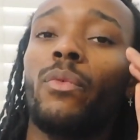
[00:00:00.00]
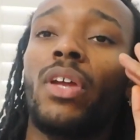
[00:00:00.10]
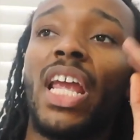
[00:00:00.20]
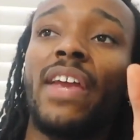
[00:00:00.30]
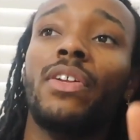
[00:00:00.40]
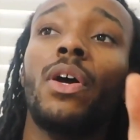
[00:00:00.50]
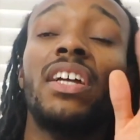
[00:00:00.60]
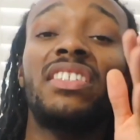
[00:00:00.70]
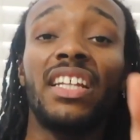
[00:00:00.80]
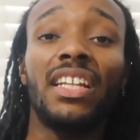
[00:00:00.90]
even though
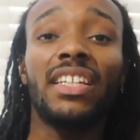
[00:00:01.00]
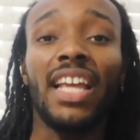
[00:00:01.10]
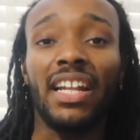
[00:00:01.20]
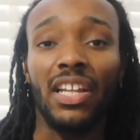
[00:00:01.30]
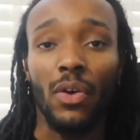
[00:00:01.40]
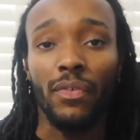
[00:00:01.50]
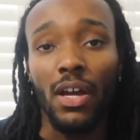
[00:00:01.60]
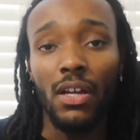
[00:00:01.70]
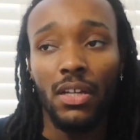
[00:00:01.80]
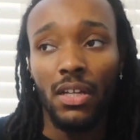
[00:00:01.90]
I didn't get the
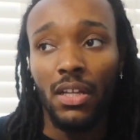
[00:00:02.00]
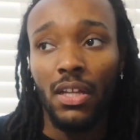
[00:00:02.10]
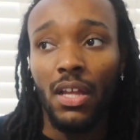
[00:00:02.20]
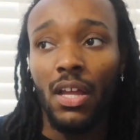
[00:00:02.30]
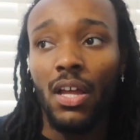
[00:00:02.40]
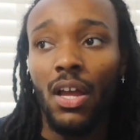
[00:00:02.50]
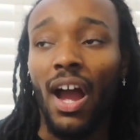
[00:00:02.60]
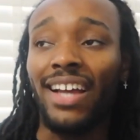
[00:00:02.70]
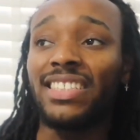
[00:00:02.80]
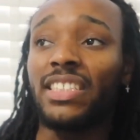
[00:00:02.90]
offer,
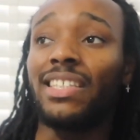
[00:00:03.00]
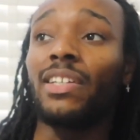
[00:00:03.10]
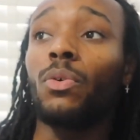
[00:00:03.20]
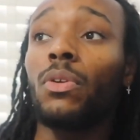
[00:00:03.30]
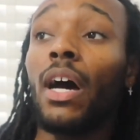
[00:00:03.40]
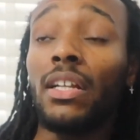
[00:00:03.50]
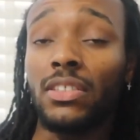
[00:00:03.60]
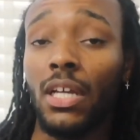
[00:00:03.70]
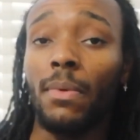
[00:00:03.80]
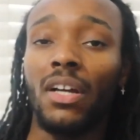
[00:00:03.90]
I still learned
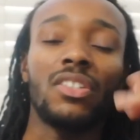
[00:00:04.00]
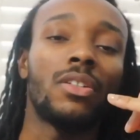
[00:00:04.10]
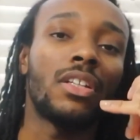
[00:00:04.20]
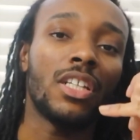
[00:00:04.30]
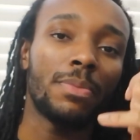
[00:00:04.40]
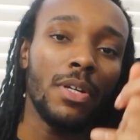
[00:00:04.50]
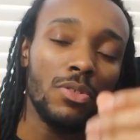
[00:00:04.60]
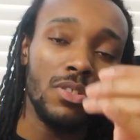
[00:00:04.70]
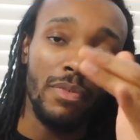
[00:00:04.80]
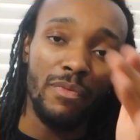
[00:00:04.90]
so much. The experience
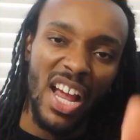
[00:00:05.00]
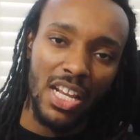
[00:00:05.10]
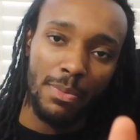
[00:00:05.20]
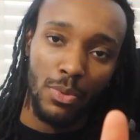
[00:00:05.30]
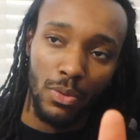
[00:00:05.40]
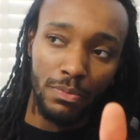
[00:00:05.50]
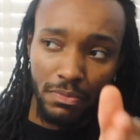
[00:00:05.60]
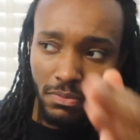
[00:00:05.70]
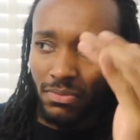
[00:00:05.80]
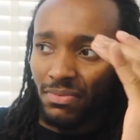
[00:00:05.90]
was invaluable,
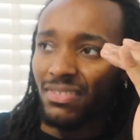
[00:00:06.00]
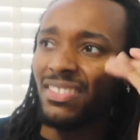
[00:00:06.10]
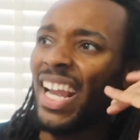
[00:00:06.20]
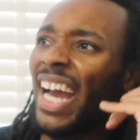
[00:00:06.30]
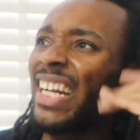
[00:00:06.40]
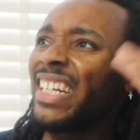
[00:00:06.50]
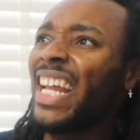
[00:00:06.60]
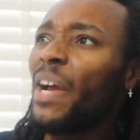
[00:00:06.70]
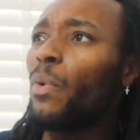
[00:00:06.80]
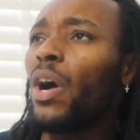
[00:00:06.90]
and the
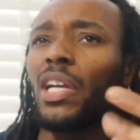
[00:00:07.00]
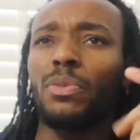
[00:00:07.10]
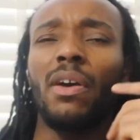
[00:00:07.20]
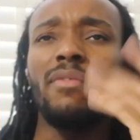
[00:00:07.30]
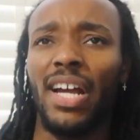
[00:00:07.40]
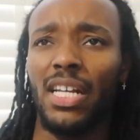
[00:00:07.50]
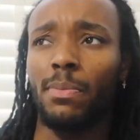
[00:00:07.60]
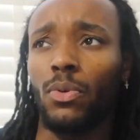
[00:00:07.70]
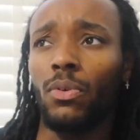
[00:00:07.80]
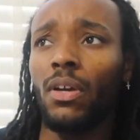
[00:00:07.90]
networks were
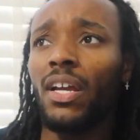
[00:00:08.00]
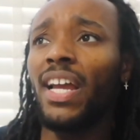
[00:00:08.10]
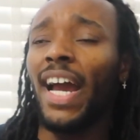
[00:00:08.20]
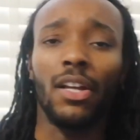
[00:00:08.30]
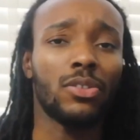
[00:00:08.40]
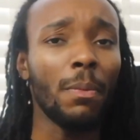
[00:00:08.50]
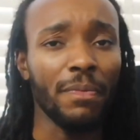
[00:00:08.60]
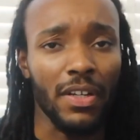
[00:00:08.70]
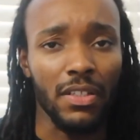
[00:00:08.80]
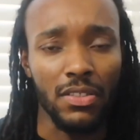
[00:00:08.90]
invaluable, and I was
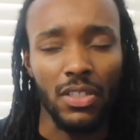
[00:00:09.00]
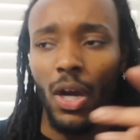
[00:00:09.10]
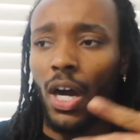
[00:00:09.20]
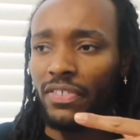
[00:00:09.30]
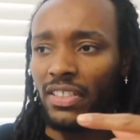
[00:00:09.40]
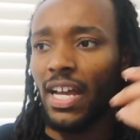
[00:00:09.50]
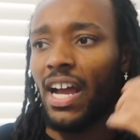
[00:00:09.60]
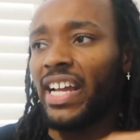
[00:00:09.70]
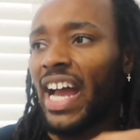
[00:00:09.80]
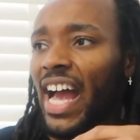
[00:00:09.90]
confident. So after that,
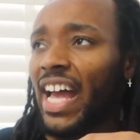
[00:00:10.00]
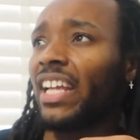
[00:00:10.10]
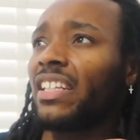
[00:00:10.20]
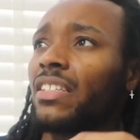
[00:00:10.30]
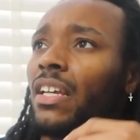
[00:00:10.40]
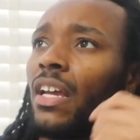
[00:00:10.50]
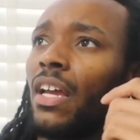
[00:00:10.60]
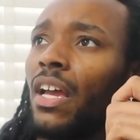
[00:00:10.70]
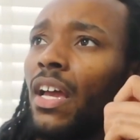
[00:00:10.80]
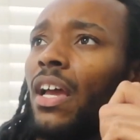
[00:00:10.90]
I had
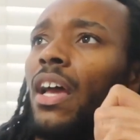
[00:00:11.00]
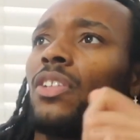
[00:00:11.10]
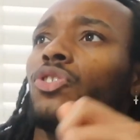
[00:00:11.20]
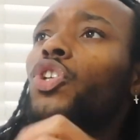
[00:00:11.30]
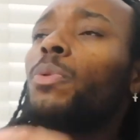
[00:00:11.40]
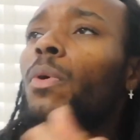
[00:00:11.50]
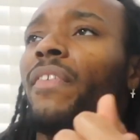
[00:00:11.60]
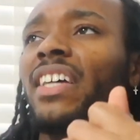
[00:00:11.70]
two more